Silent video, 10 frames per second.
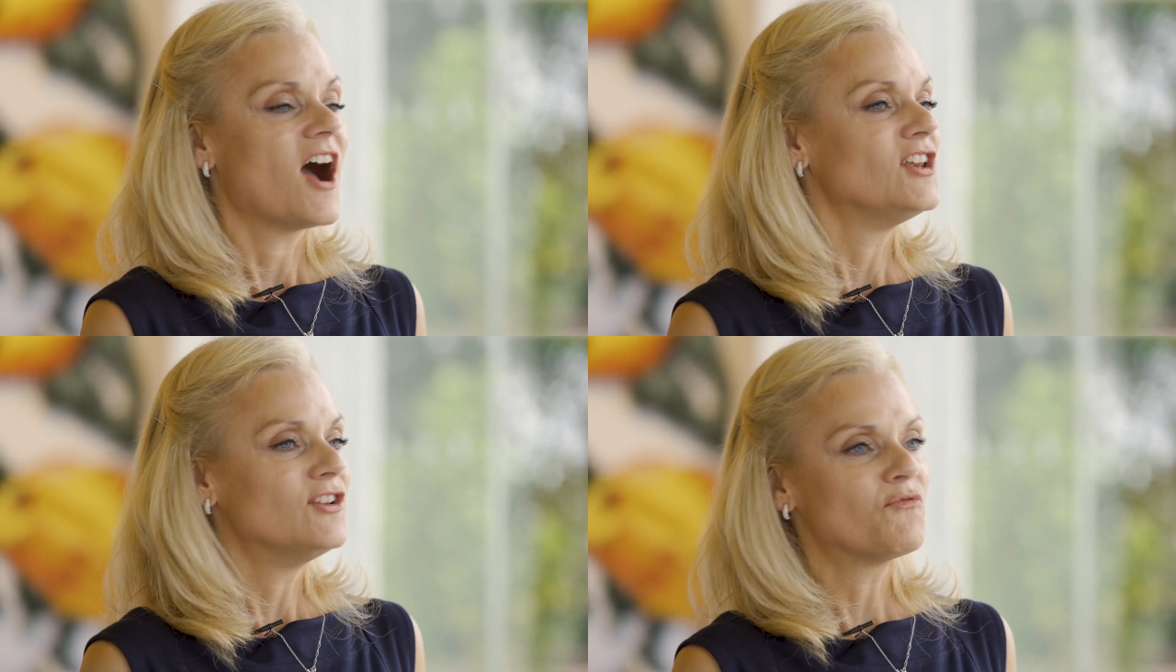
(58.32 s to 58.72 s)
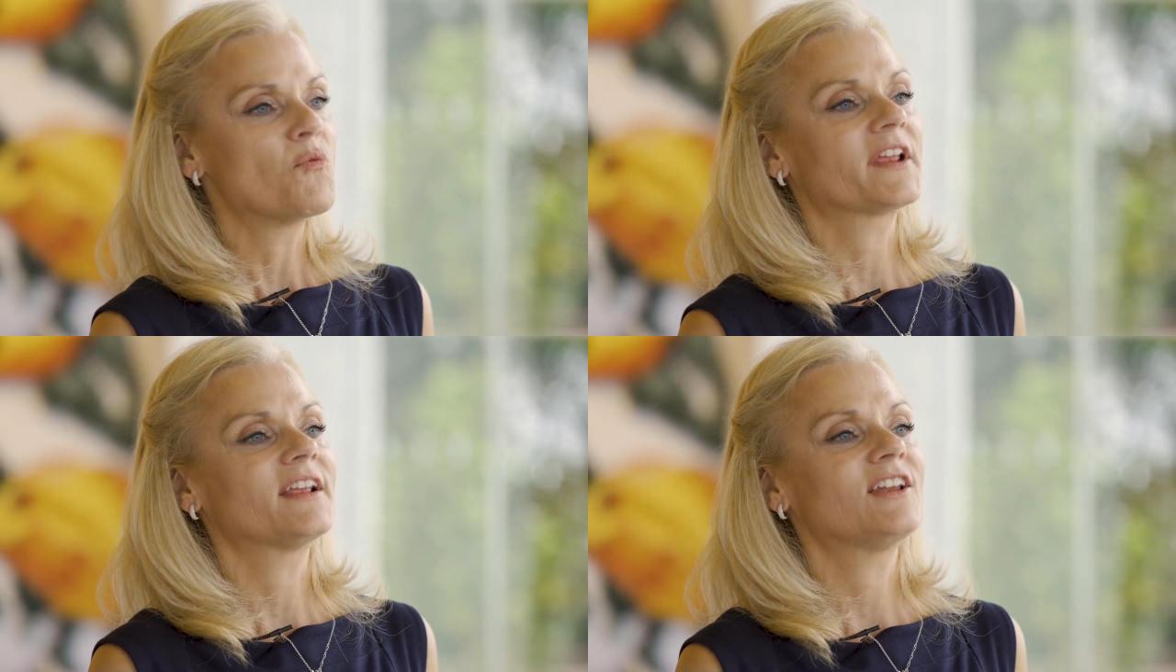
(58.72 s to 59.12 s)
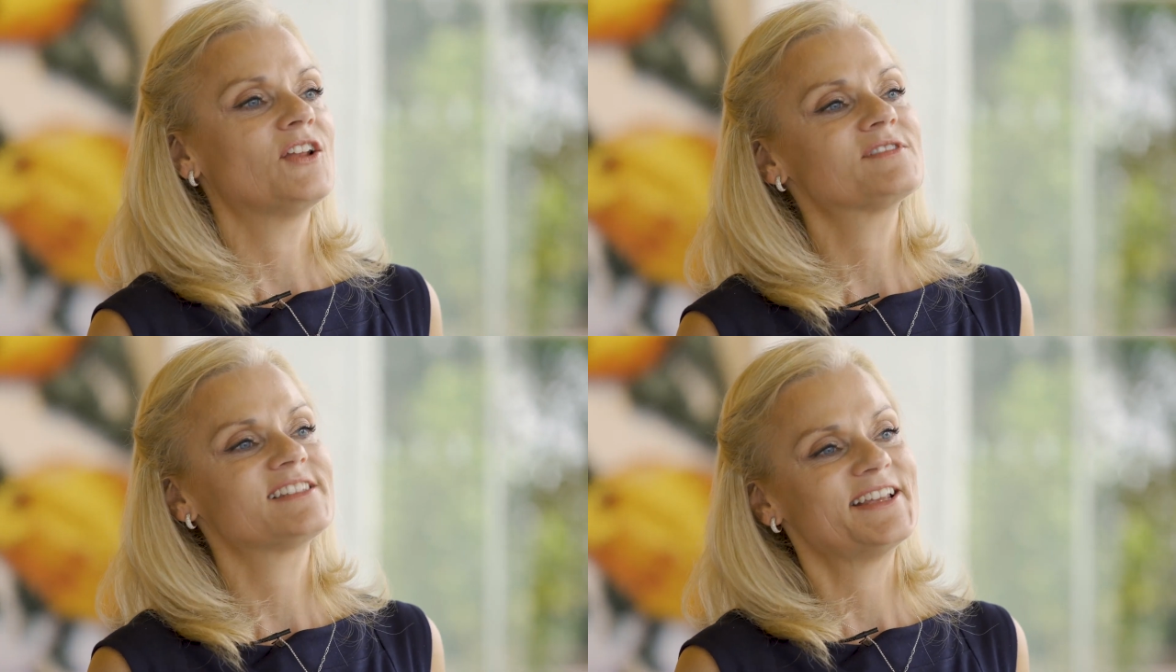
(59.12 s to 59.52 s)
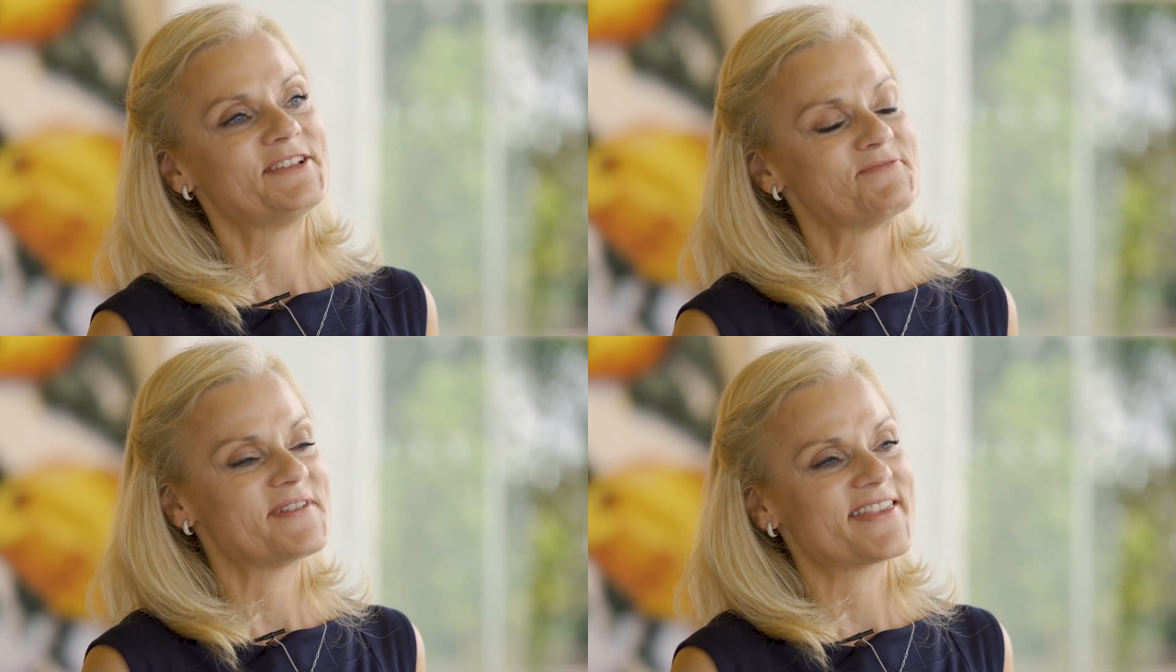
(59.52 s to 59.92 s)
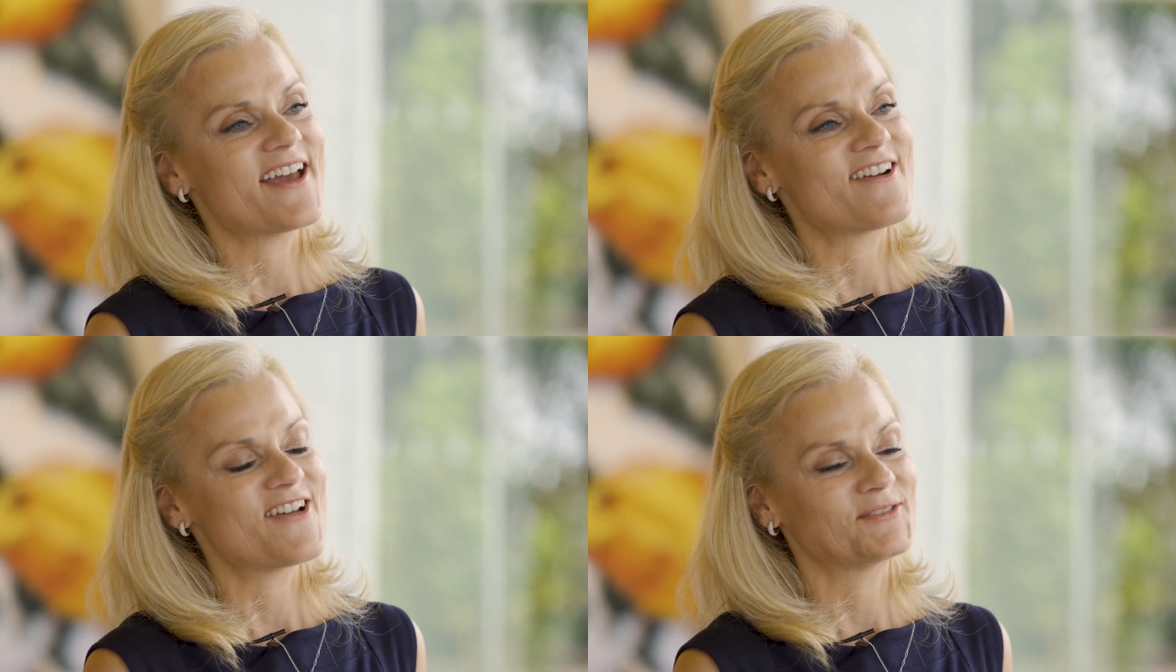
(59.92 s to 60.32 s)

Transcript: I love working closely with our